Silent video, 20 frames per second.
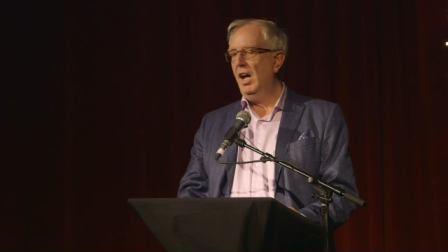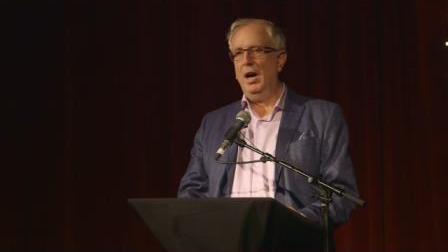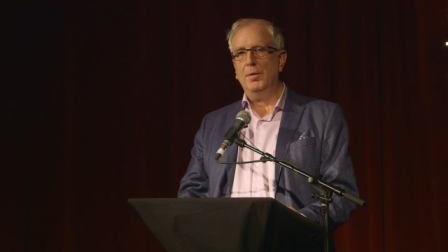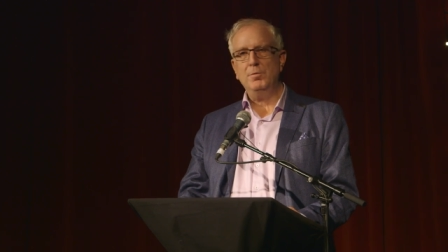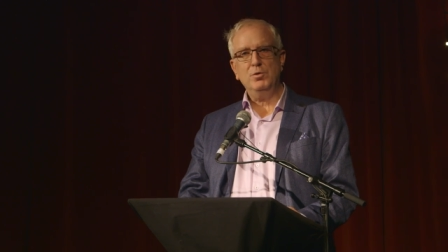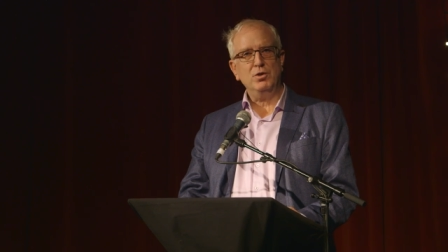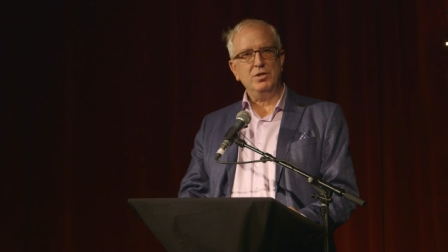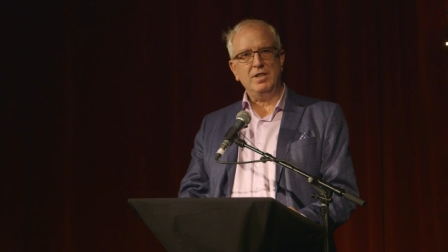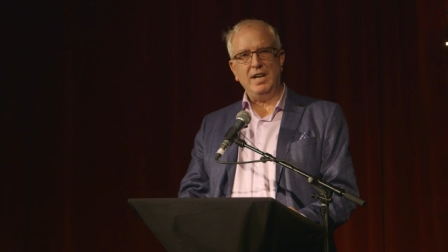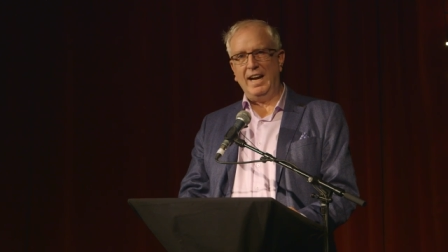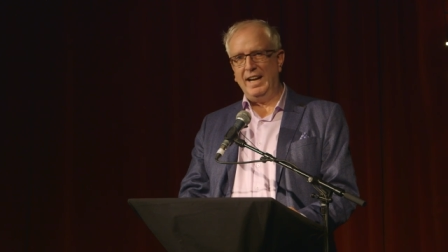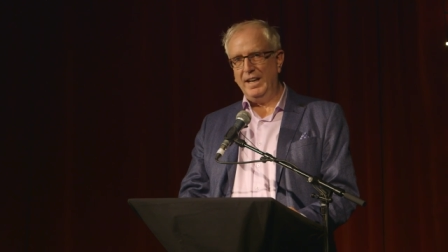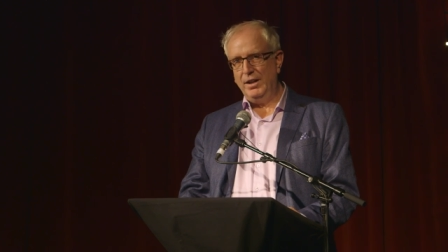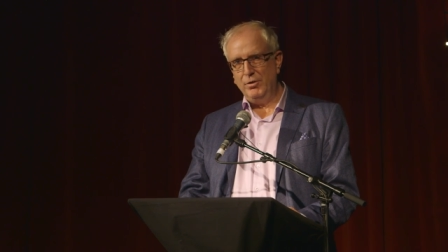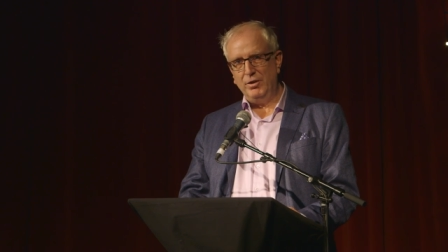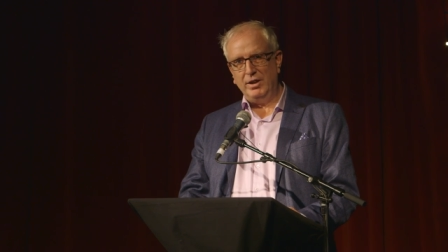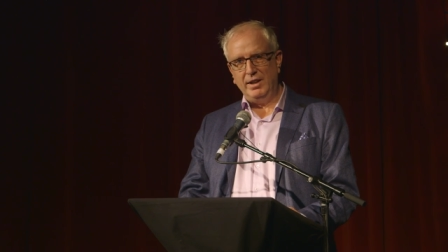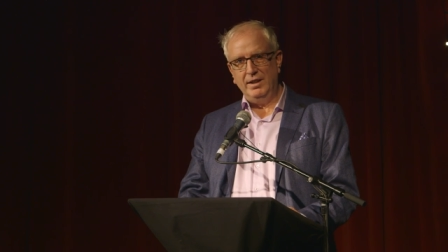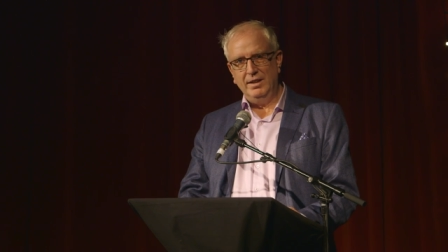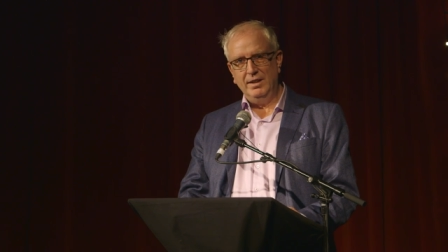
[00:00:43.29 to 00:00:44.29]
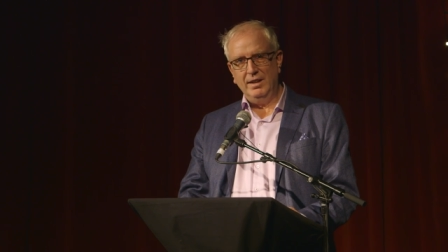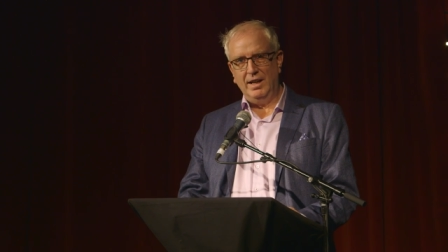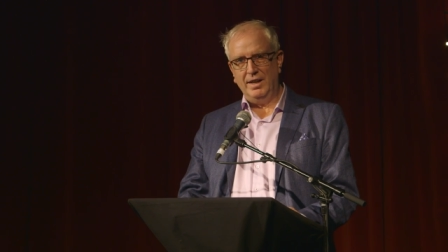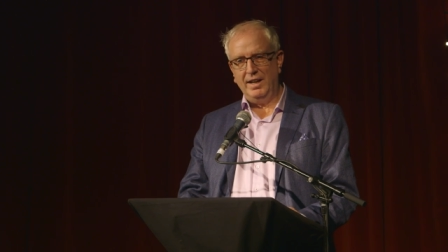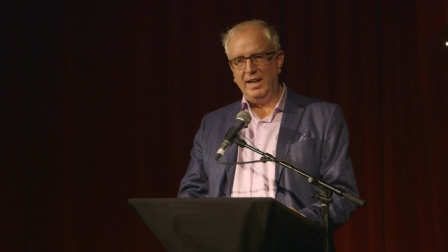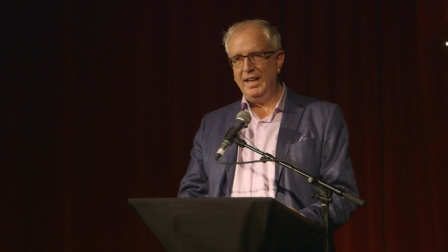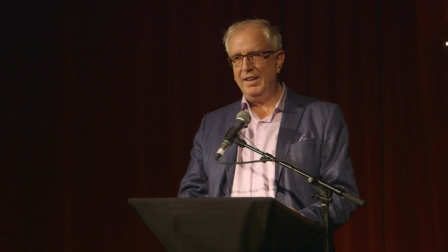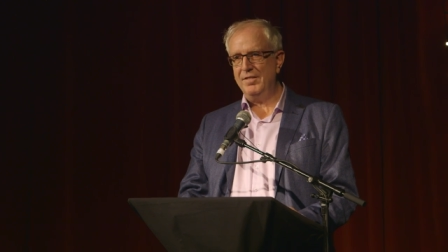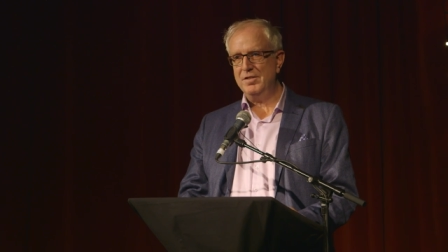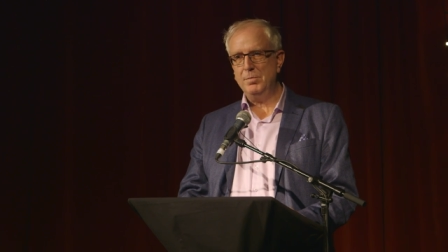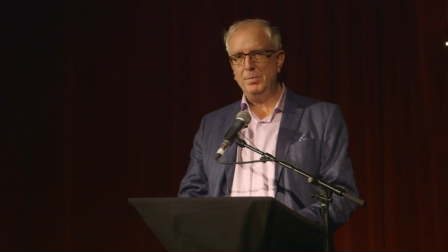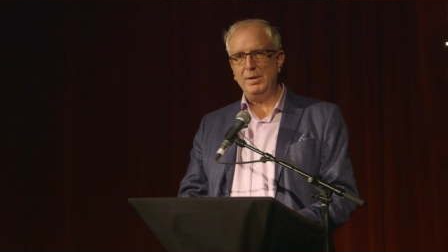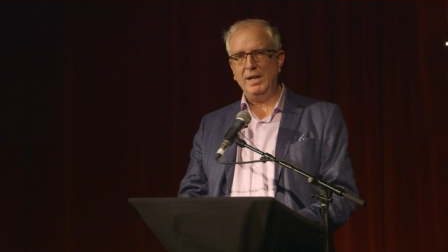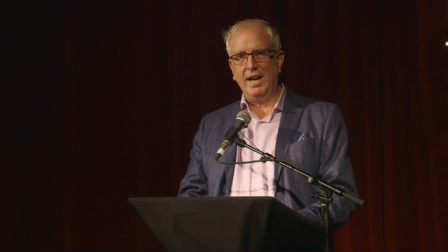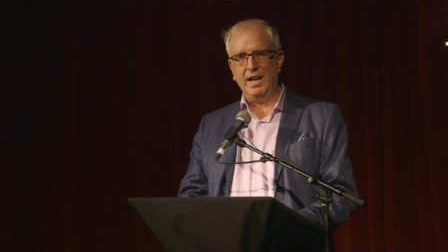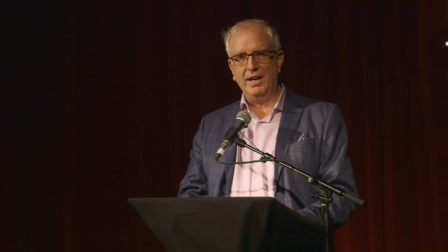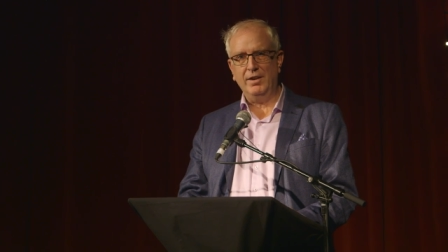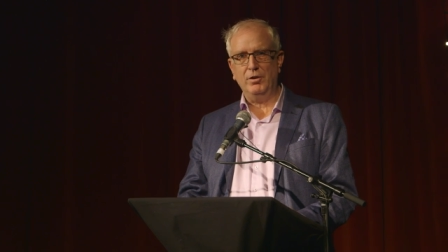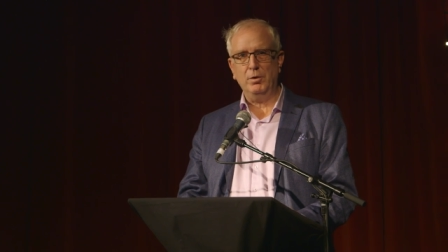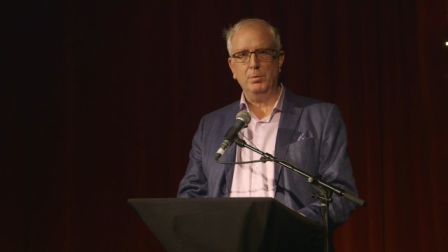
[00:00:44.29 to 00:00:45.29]
I'm just angry, and I have to
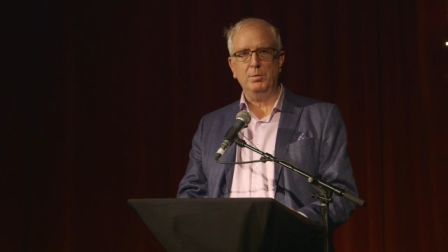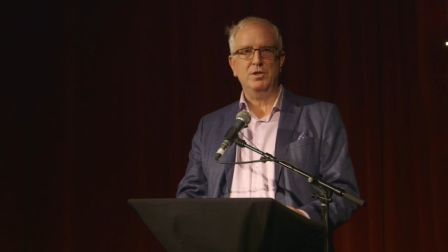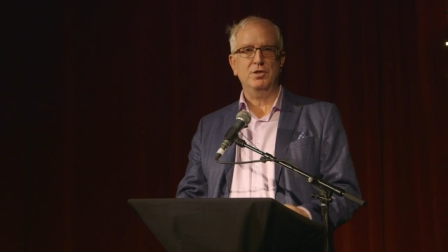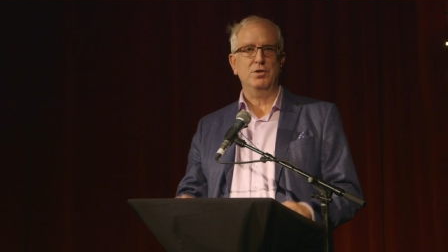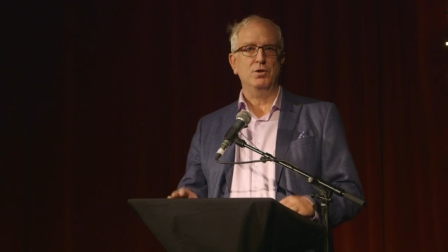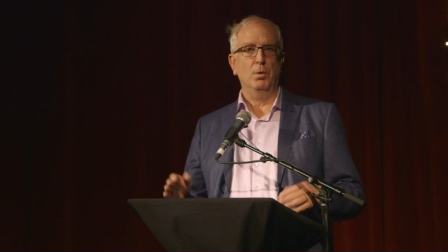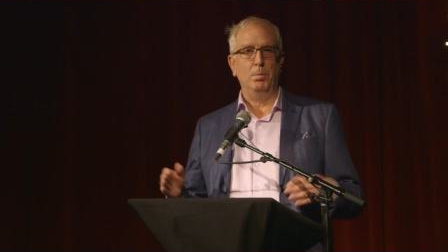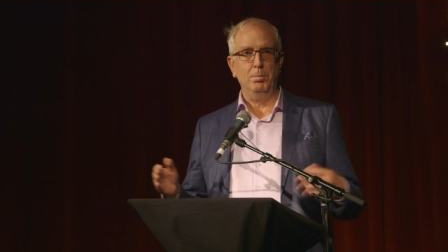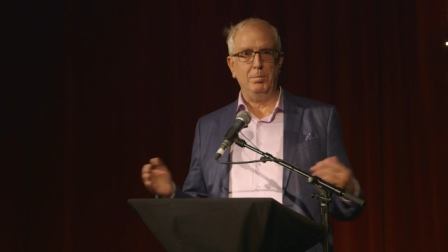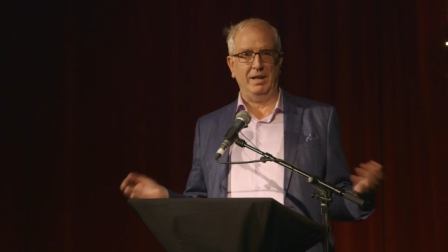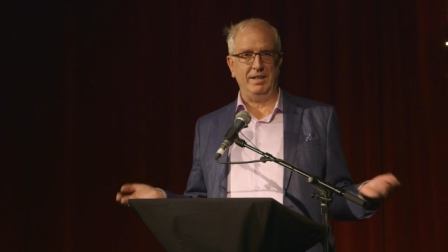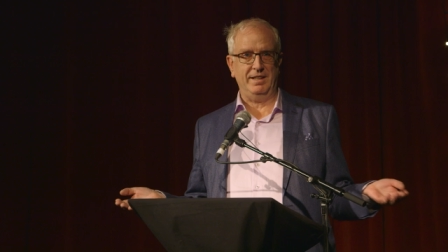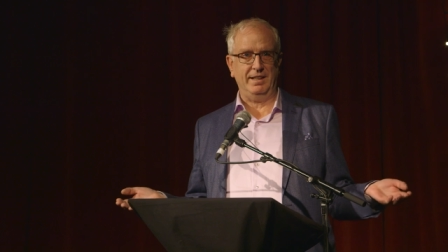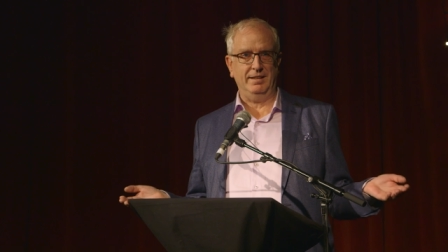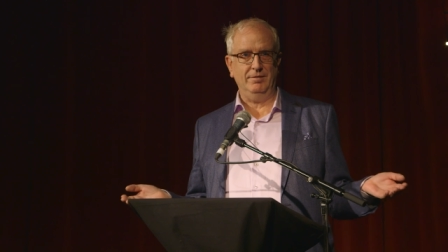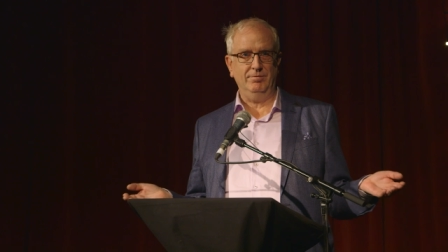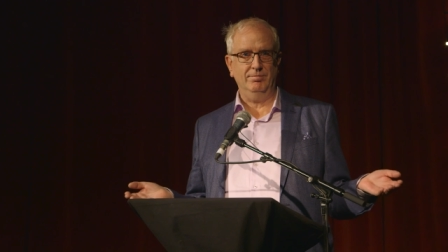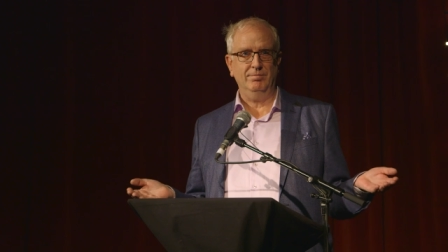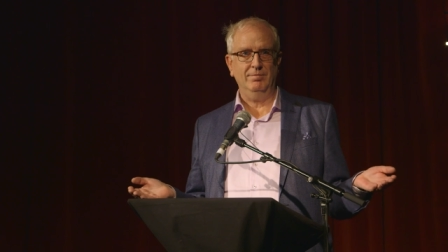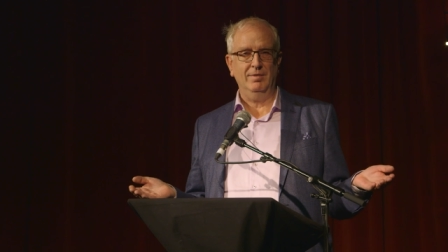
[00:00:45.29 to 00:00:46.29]
be angry with somebody.